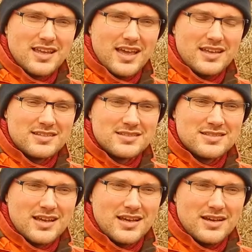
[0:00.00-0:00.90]
and,
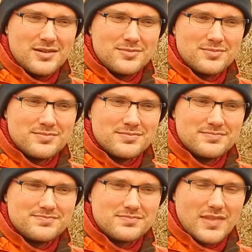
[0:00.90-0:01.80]
um,
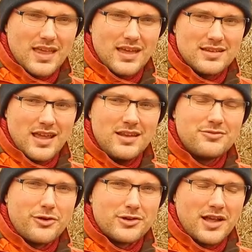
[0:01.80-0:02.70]
and
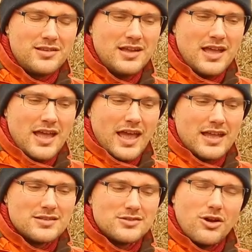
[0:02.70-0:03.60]
infertile.
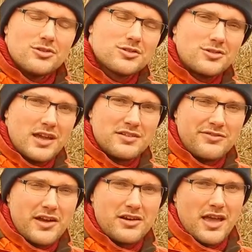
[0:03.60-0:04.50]
And you also create a
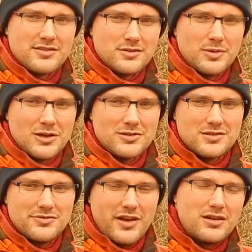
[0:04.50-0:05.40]
fire hazard because
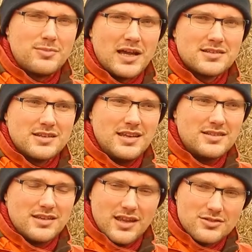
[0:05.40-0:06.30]
the fire might
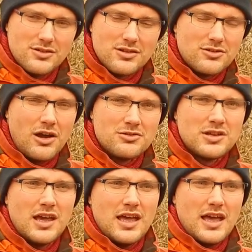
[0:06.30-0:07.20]
eat into the ground
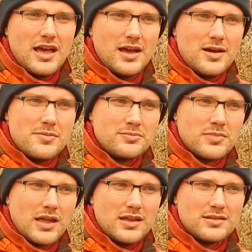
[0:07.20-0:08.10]

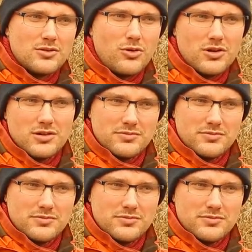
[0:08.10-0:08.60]
um, and or